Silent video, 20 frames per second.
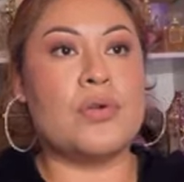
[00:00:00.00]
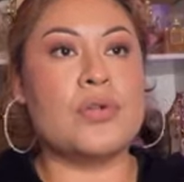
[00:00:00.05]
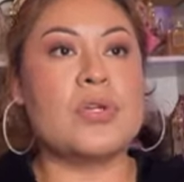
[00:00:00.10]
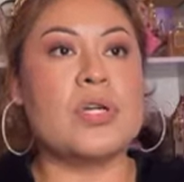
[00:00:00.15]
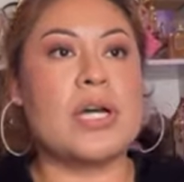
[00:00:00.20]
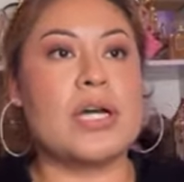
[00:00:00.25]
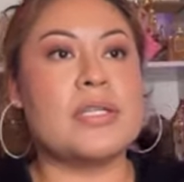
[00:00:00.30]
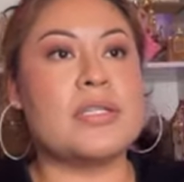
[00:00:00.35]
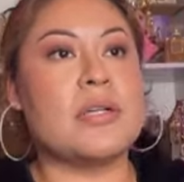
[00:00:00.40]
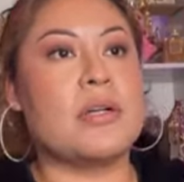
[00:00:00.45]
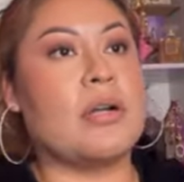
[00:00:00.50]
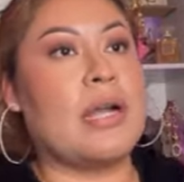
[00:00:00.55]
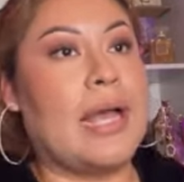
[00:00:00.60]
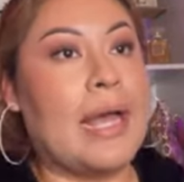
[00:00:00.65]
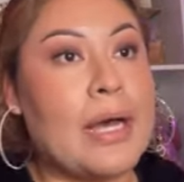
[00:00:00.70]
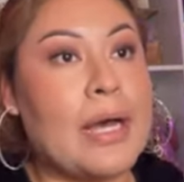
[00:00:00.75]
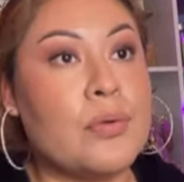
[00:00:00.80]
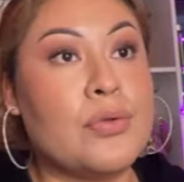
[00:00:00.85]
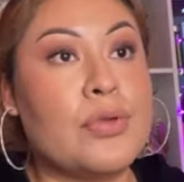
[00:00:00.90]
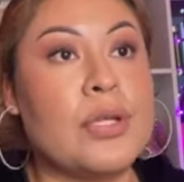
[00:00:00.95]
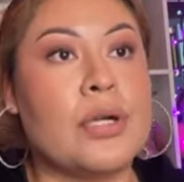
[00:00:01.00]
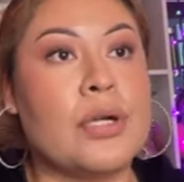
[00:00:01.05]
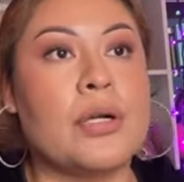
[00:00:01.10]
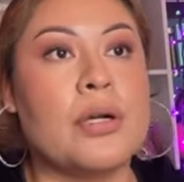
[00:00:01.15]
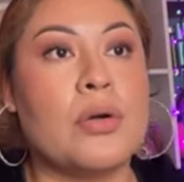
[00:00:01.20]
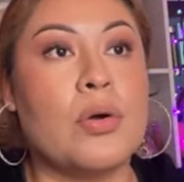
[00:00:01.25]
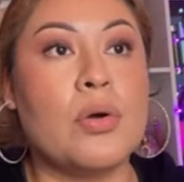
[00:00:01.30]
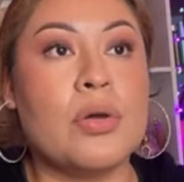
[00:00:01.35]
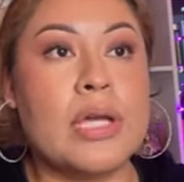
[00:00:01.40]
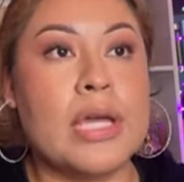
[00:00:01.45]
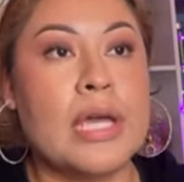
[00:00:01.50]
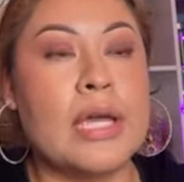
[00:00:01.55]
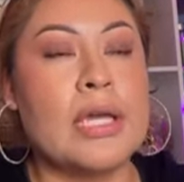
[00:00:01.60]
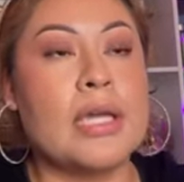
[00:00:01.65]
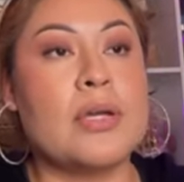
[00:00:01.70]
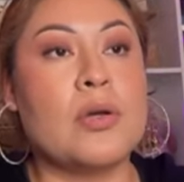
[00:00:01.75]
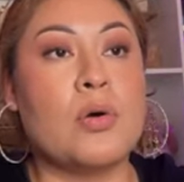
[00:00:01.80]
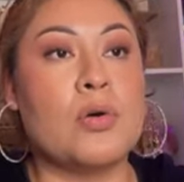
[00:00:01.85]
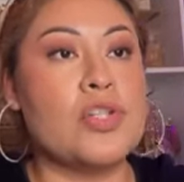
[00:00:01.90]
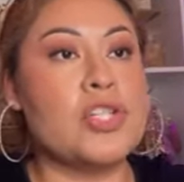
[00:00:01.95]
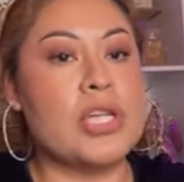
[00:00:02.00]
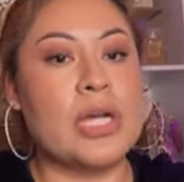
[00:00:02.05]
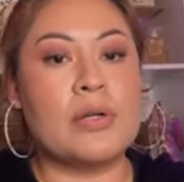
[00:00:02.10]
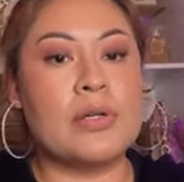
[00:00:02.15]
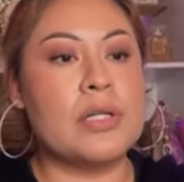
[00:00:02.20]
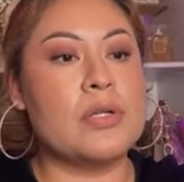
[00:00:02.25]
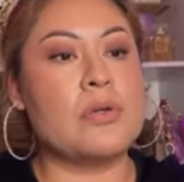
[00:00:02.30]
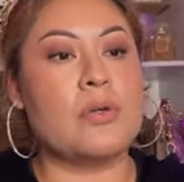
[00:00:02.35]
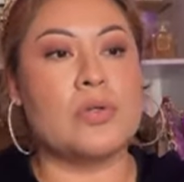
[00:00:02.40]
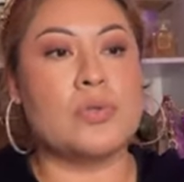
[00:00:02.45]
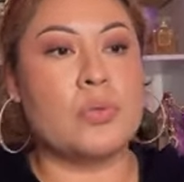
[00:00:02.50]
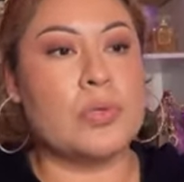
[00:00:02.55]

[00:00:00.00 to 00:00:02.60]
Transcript: you guys are out there okay coach outlet knows